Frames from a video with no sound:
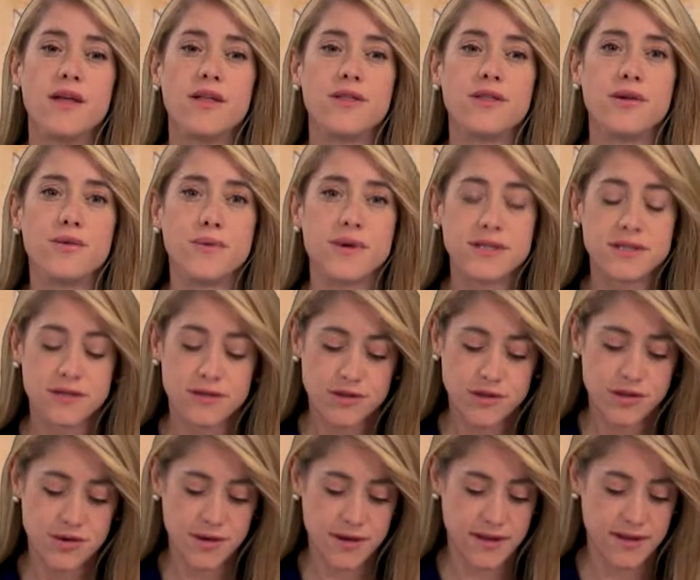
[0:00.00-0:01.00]
The research
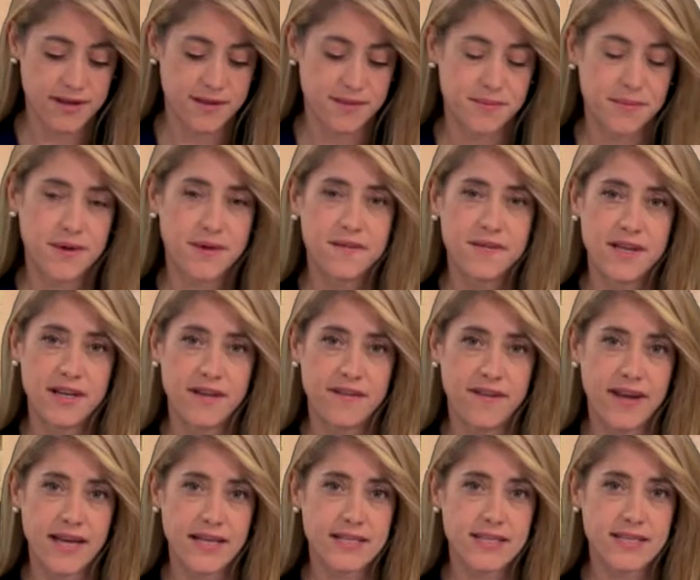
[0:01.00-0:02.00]
curriculum of the
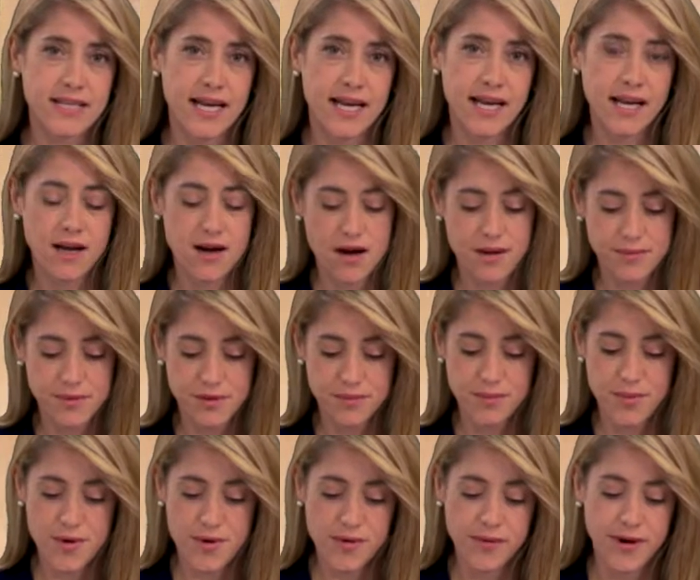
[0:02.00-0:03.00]
Advanced Standing Option
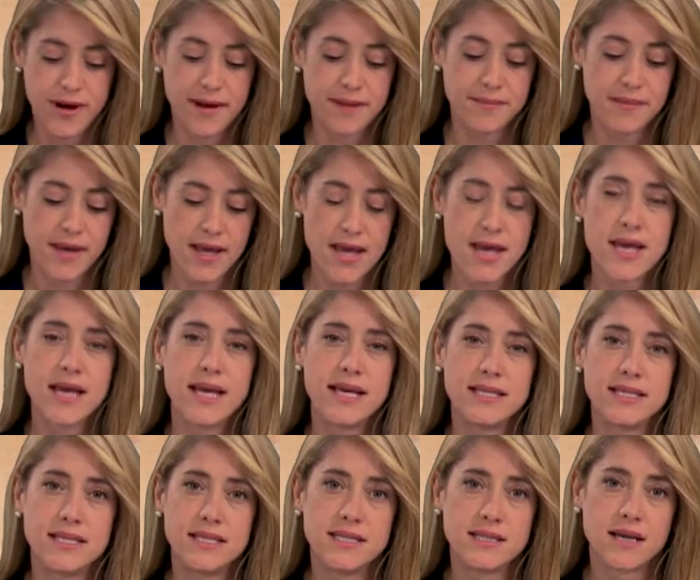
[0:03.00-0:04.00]
Program is
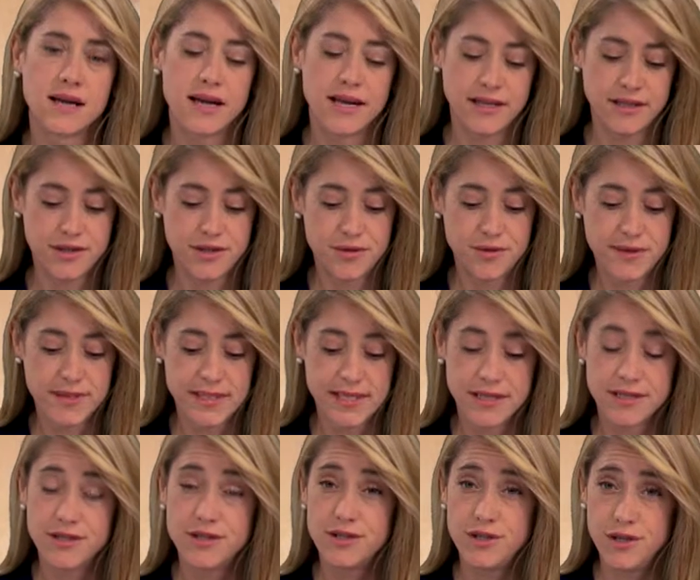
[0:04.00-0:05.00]
designed to
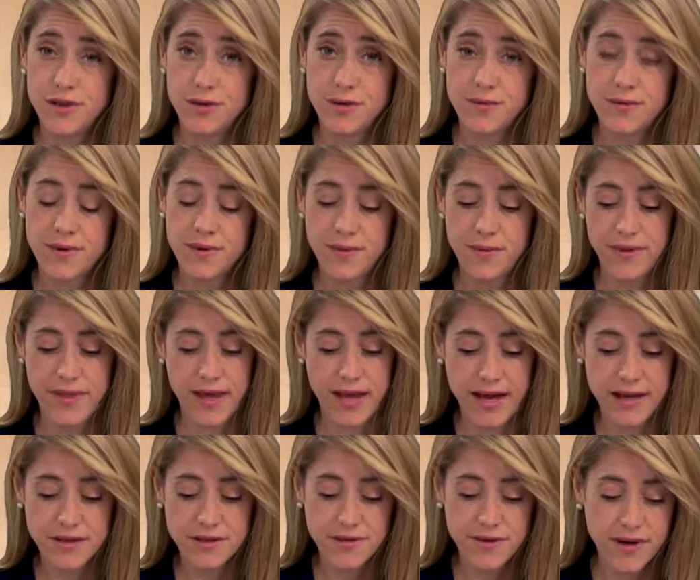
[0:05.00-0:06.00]
assist you with
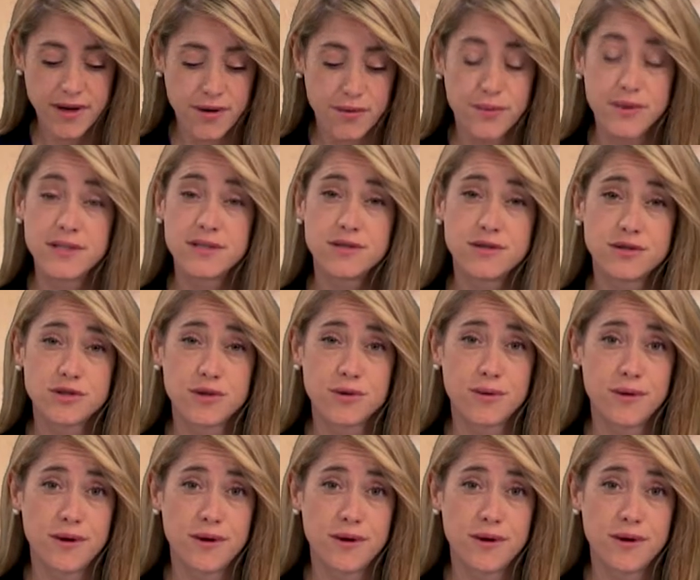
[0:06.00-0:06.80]
answering a research,